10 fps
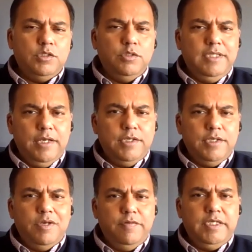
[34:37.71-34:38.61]
so that is
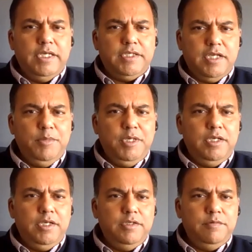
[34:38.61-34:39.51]
where fintechs come in
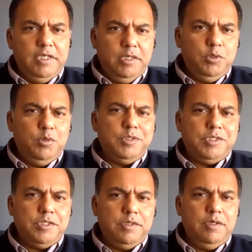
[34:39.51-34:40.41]
and develop those